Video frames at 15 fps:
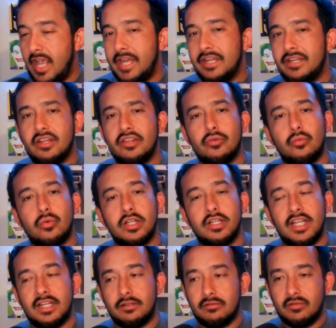And another
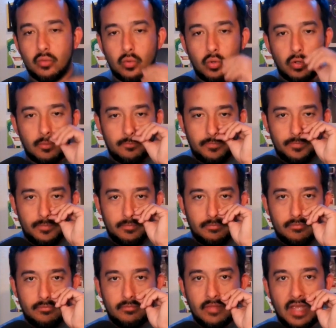one that
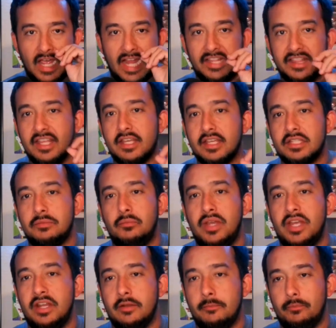I think has
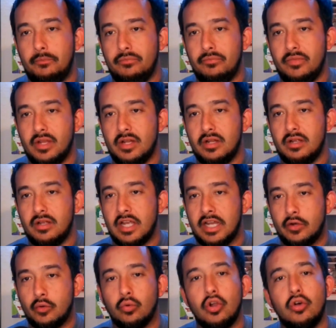been
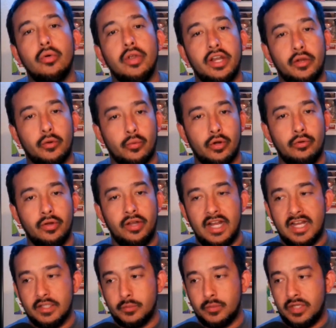kind of growing and growing
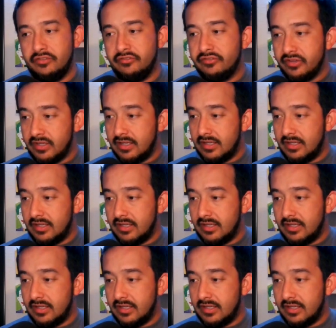as we